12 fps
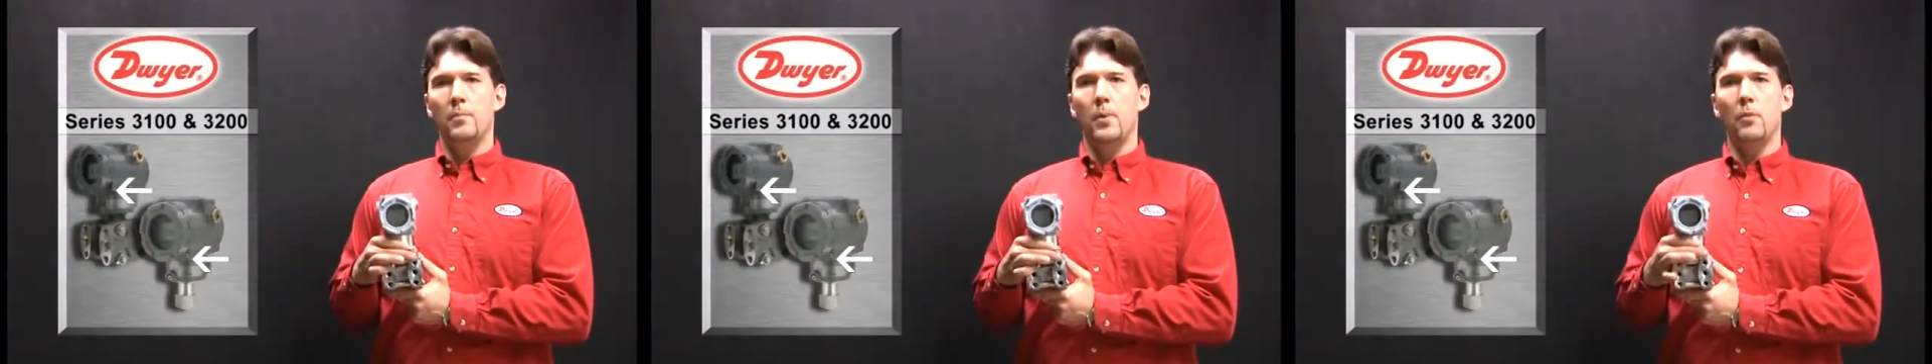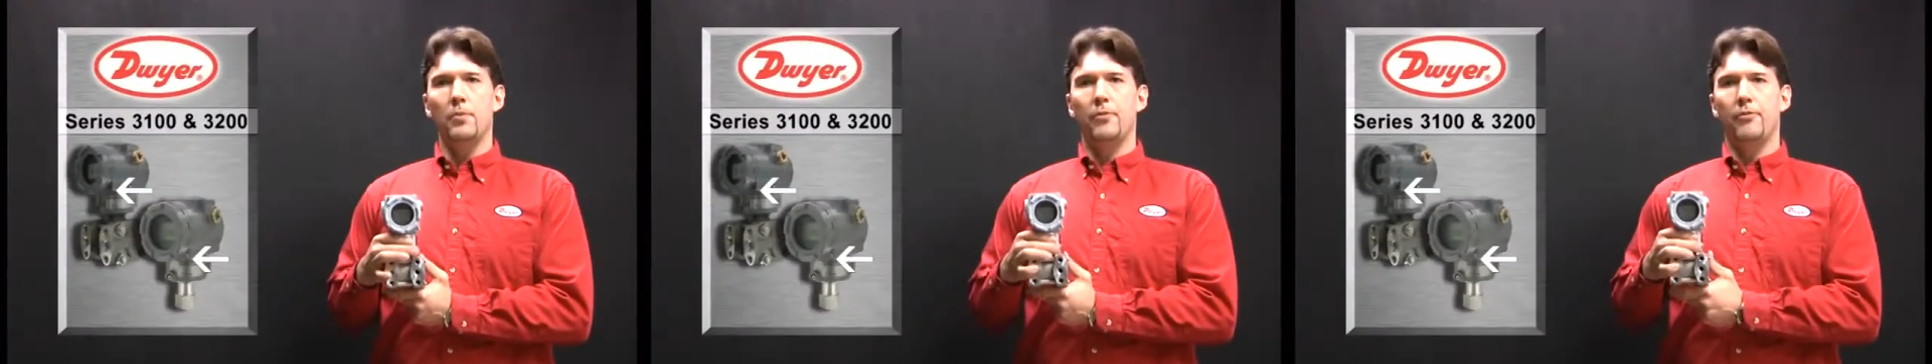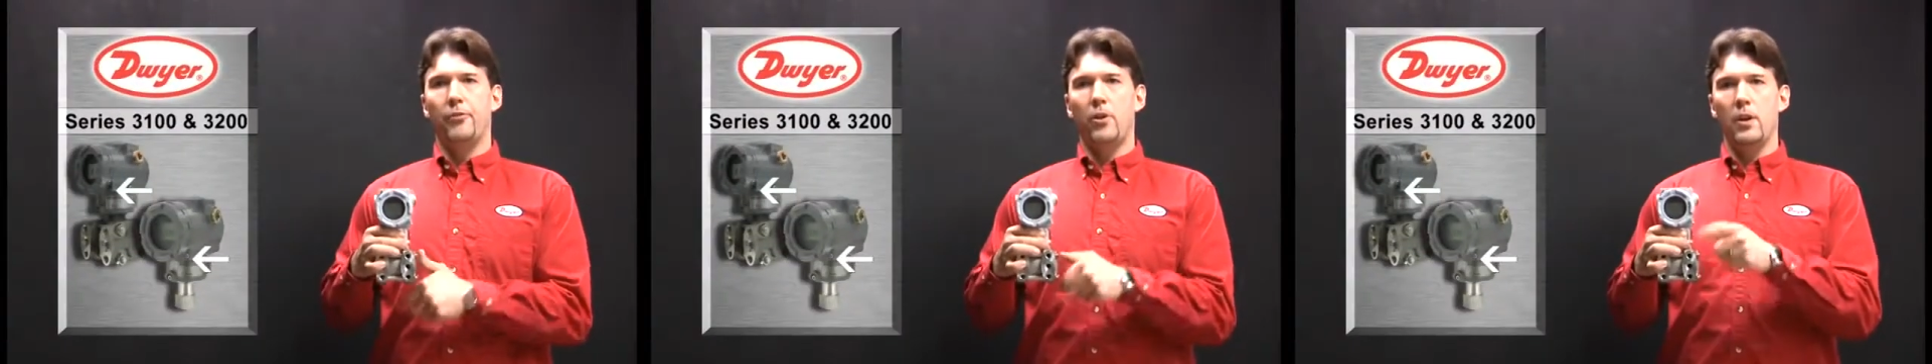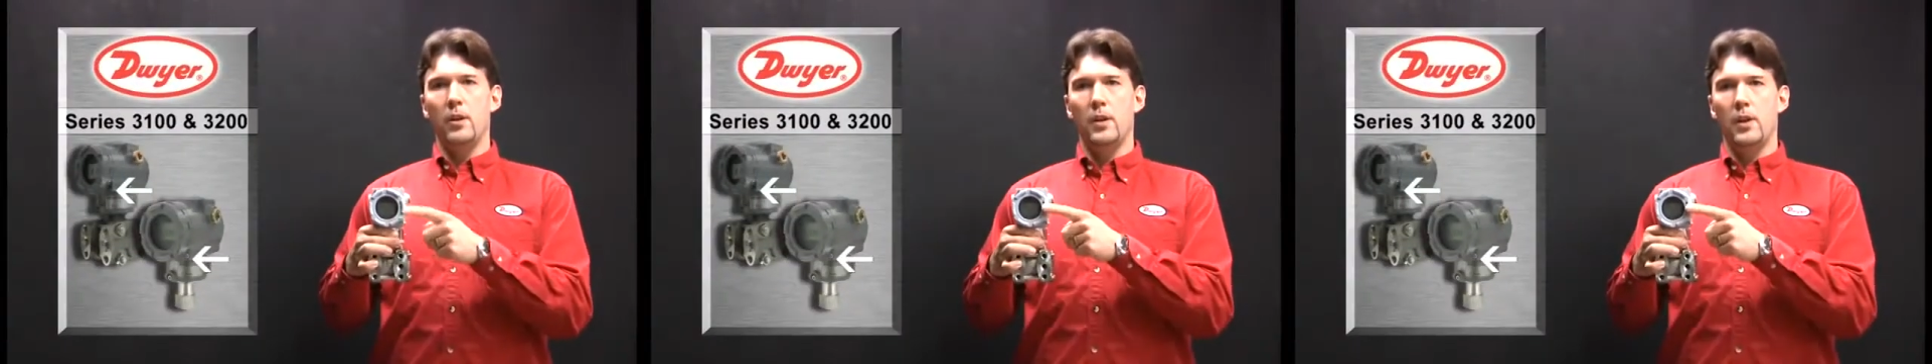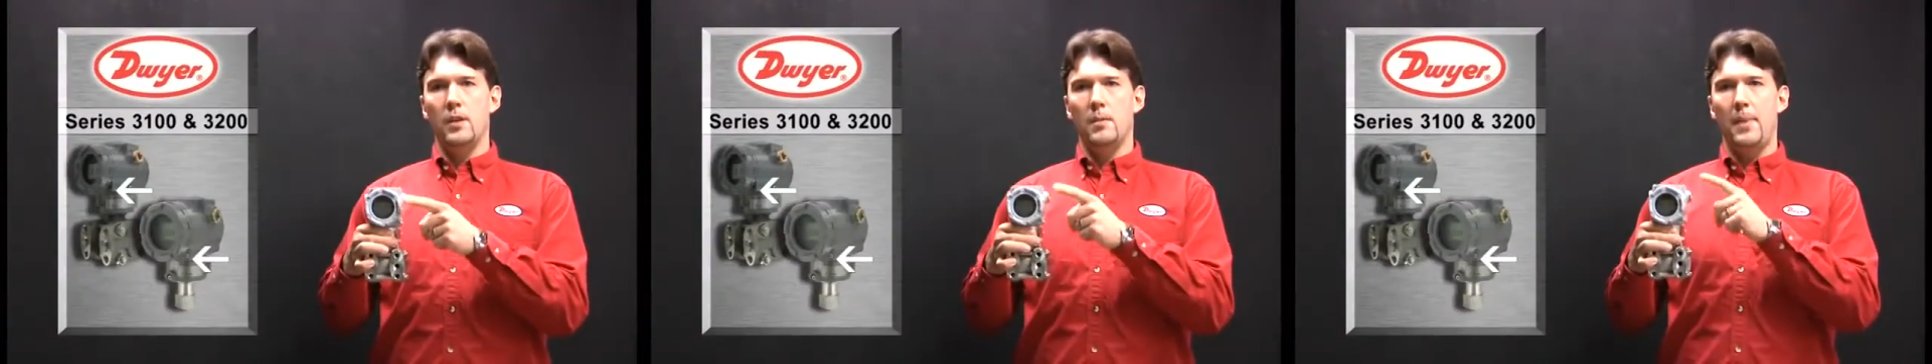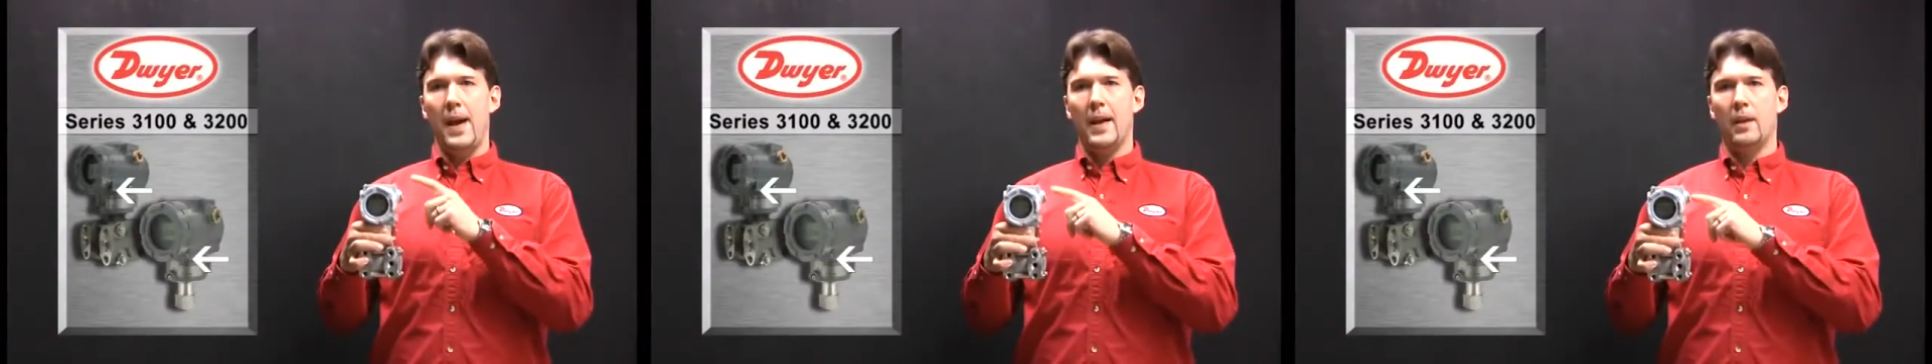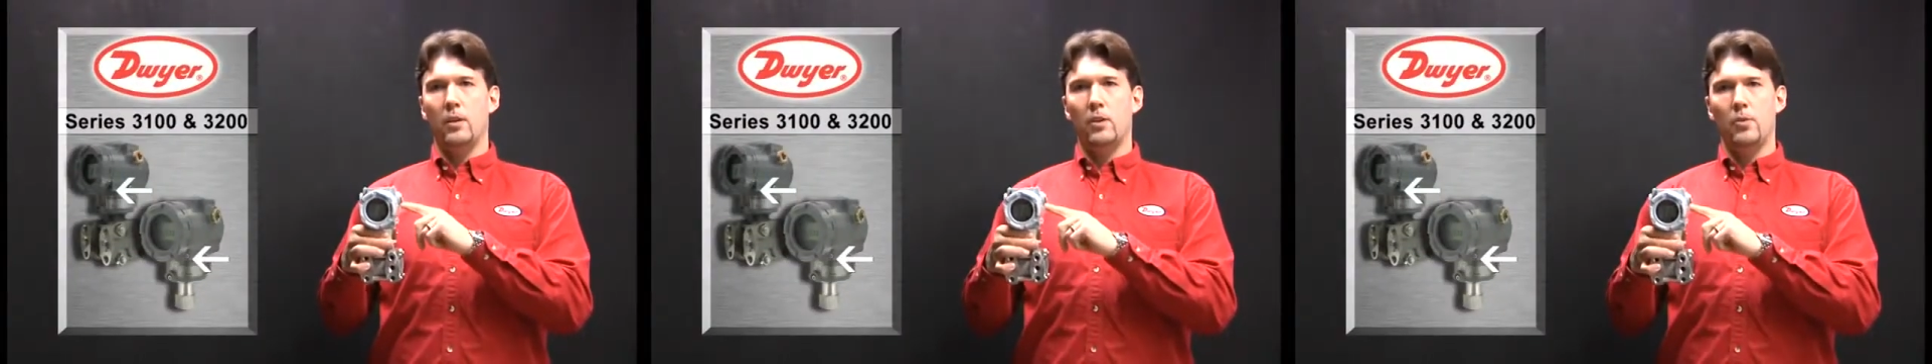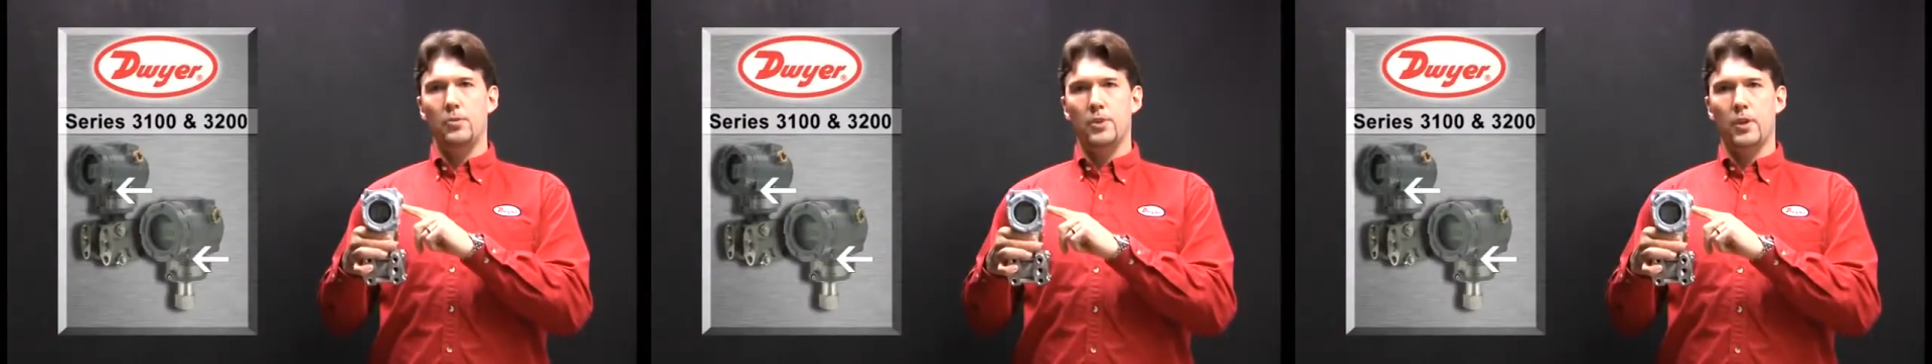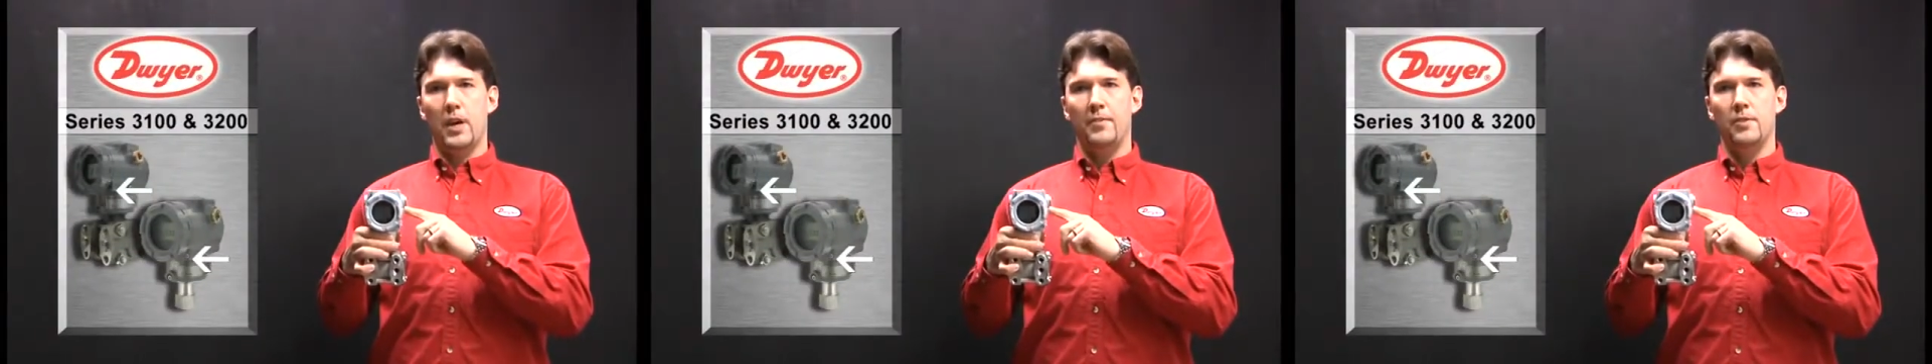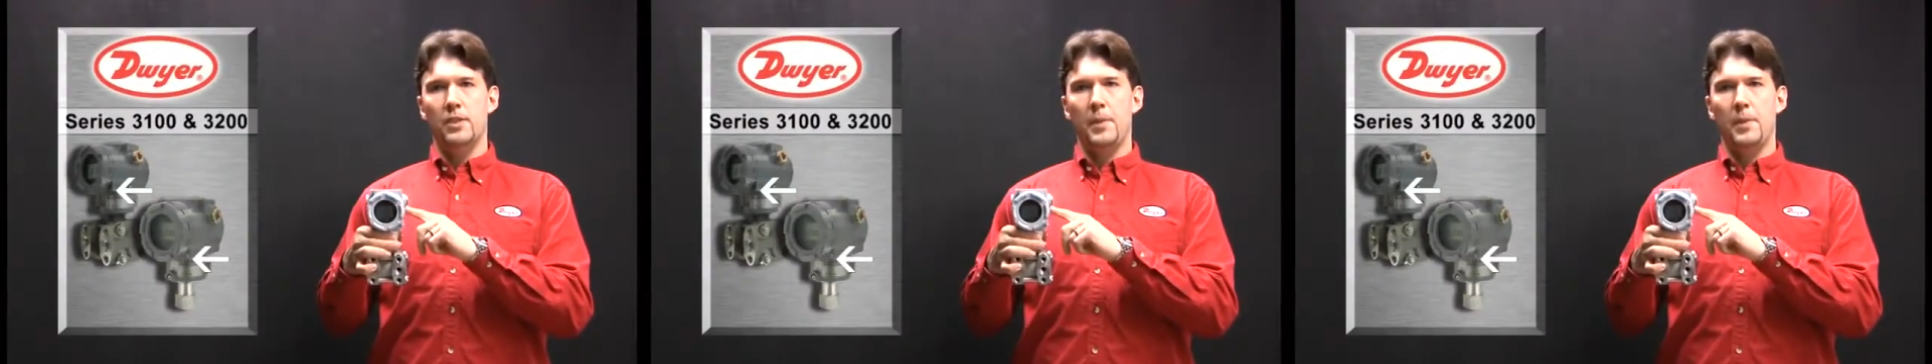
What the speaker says: Both the front and the back enclosure covers